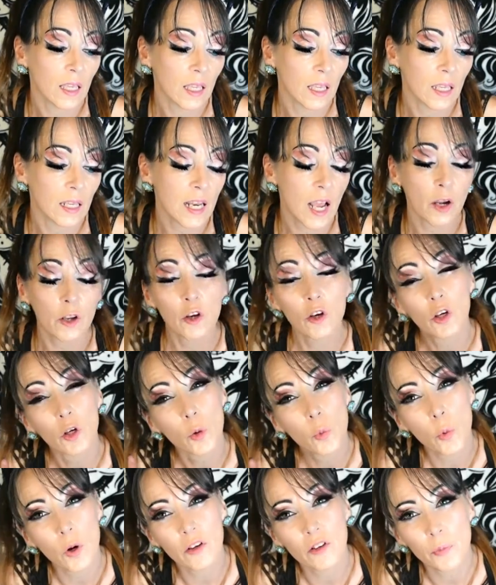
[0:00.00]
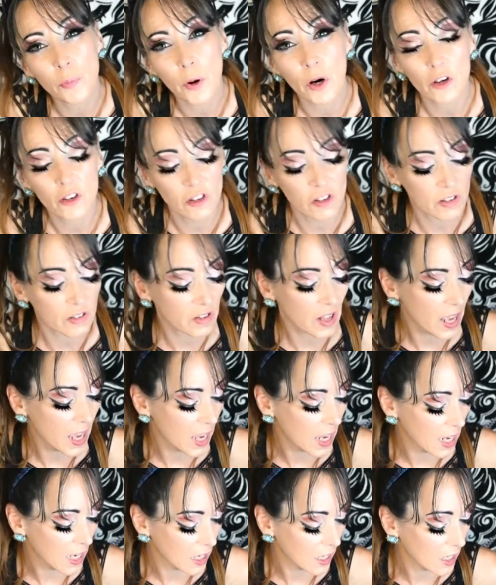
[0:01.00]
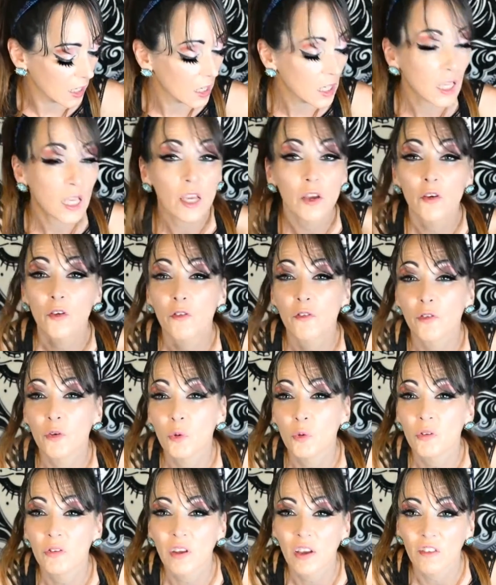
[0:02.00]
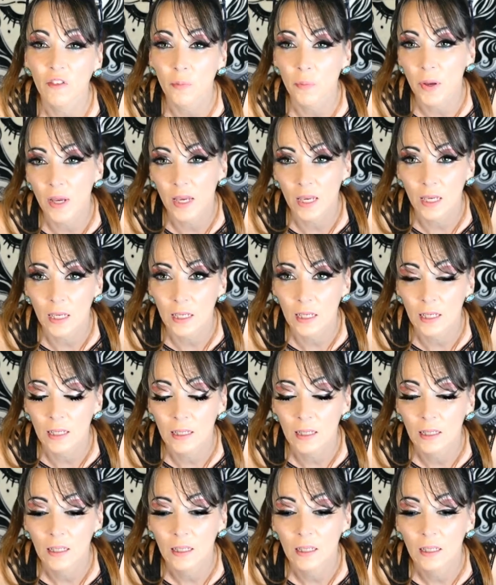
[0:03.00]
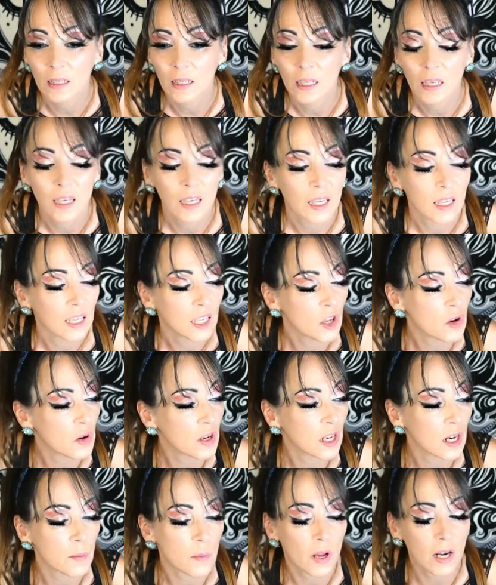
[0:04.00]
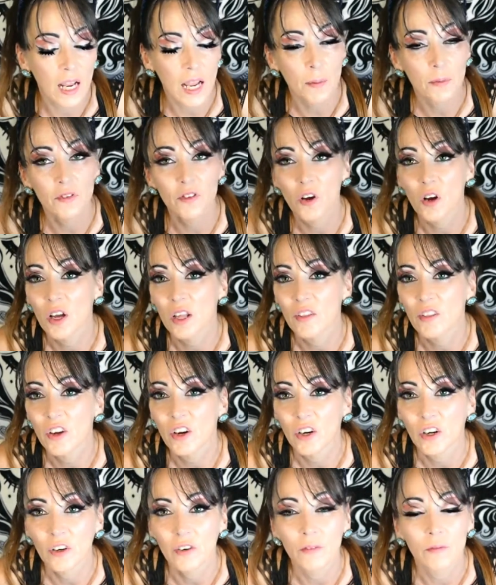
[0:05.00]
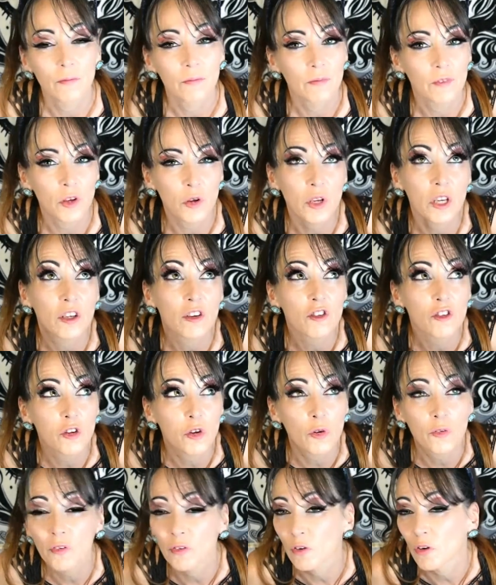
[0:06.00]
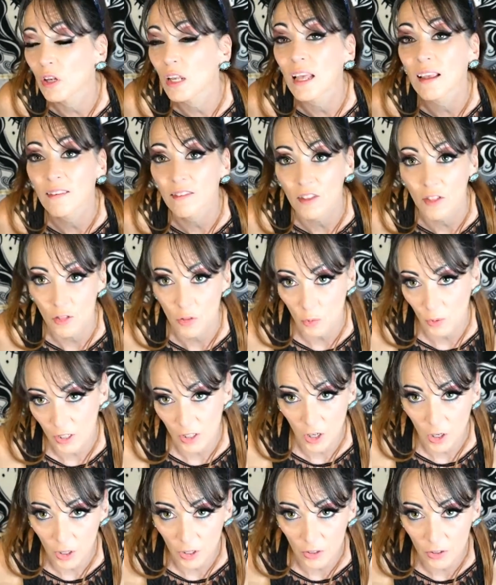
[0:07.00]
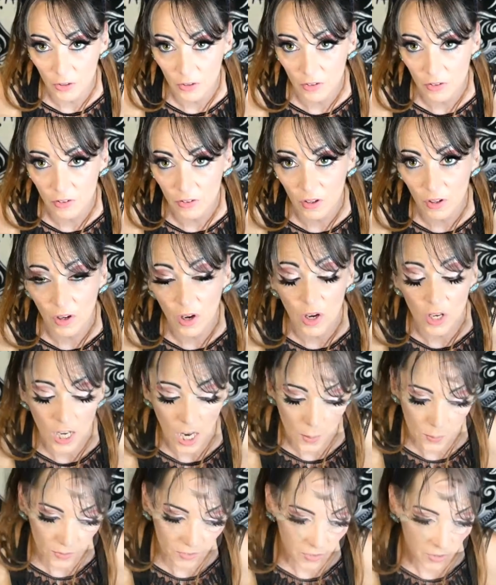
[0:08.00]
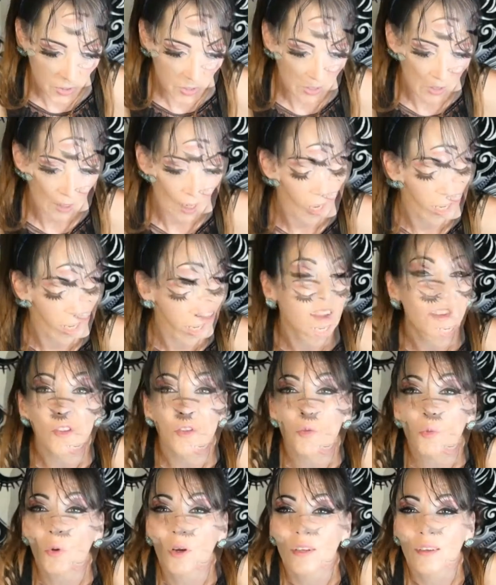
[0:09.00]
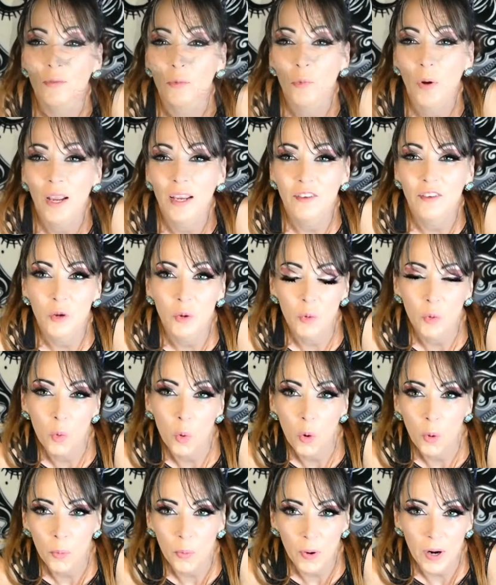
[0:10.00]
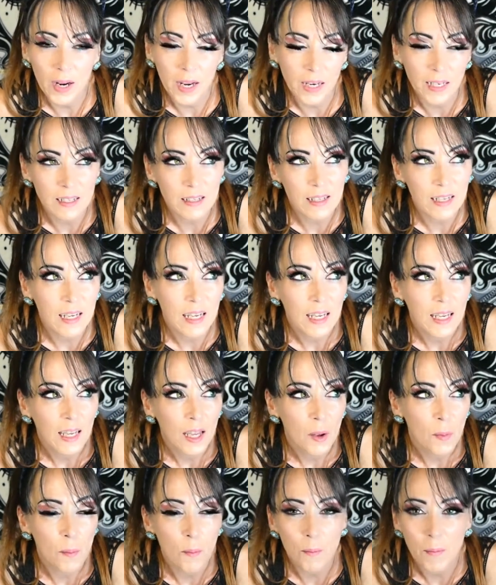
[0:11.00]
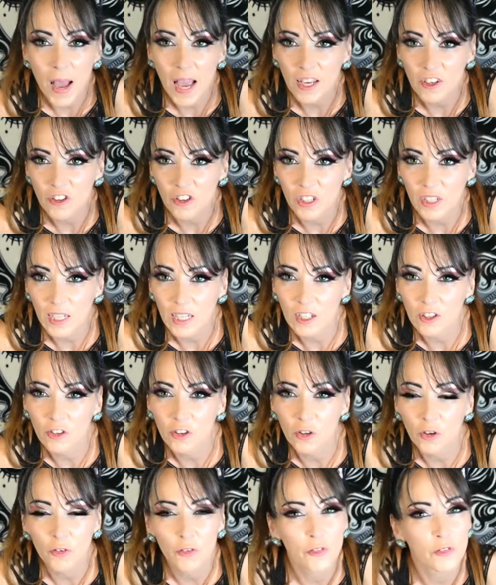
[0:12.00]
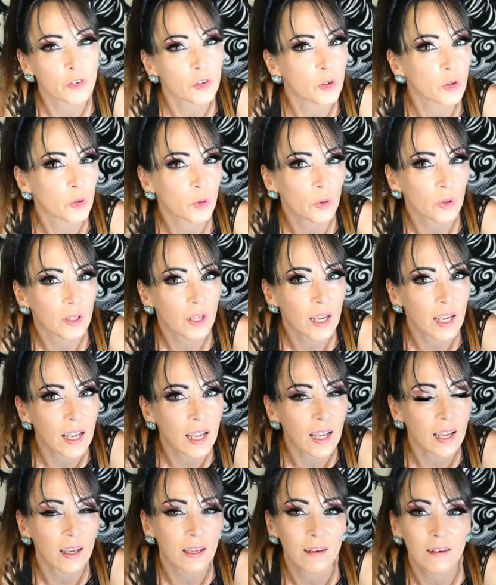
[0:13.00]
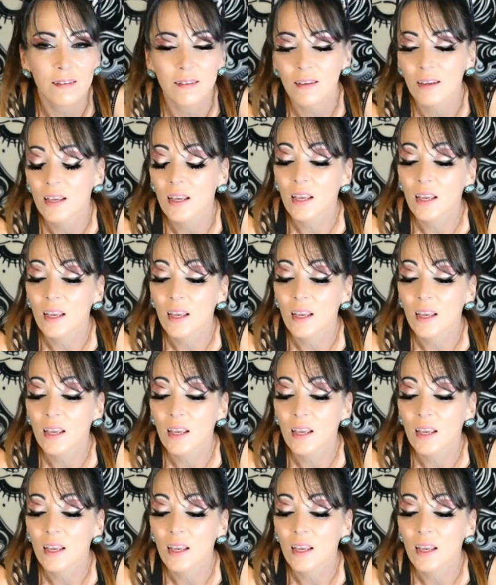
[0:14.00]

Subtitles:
Now you're going to want to purchase a food safe pen. You can get them on Amazon. You can get 2 for less than $3 on Amazon. This is one way to incorporate magic into your food, and